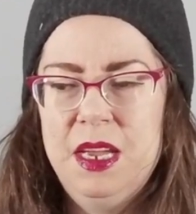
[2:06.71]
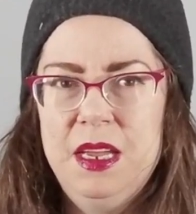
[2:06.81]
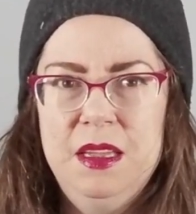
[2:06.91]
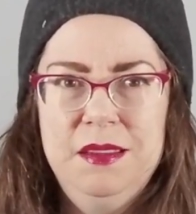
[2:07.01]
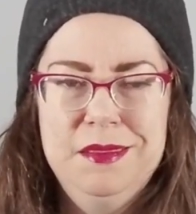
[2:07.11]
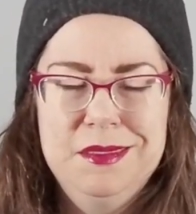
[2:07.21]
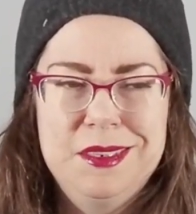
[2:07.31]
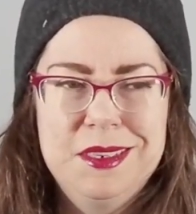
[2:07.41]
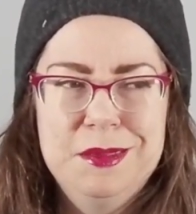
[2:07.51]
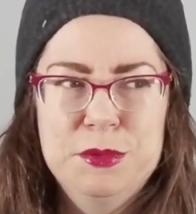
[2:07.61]

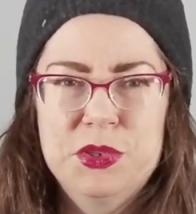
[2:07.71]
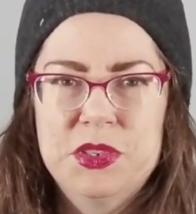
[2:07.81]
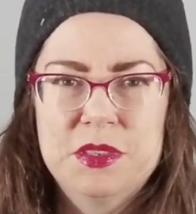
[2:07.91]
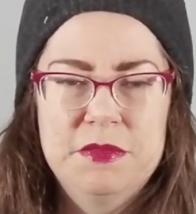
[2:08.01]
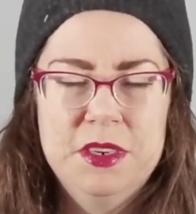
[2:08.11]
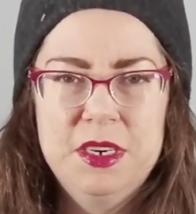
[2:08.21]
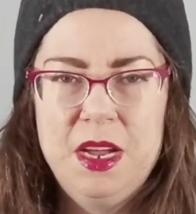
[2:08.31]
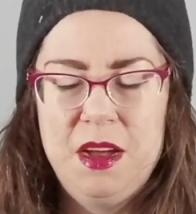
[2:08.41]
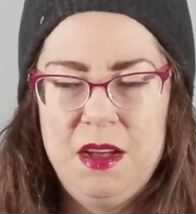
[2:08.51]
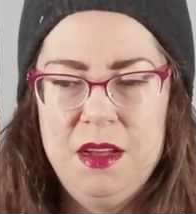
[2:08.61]
and it was just
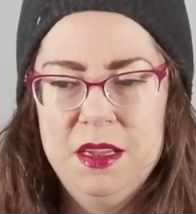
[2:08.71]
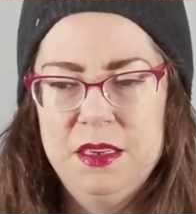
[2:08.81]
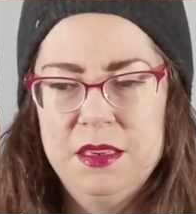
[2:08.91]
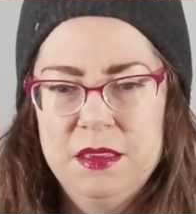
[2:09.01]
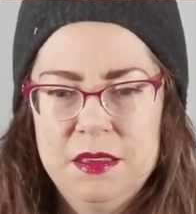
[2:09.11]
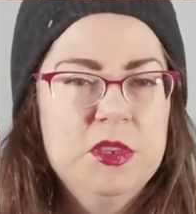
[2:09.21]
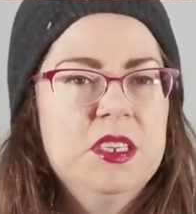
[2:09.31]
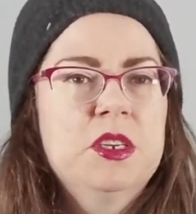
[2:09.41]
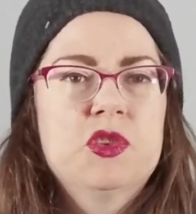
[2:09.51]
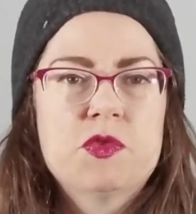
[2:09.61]
very odd,
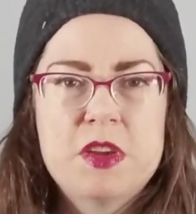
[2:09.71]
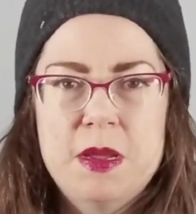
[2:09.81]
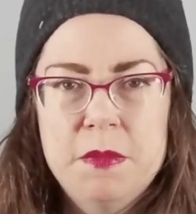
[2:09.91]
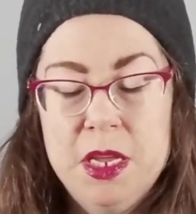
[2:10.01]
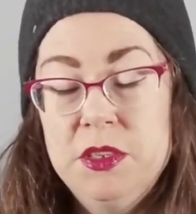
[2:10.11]
almost like a dream.